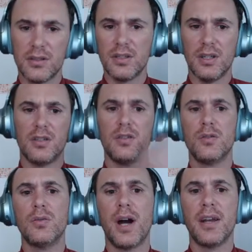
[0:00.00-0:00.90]
Did you
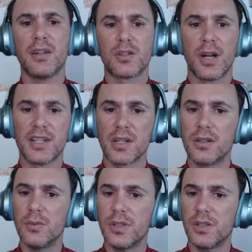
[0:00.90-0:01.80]
ride a
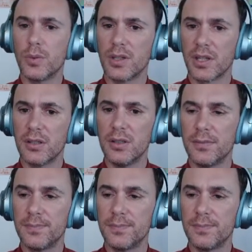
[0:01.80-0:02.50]
tricycle when you were little?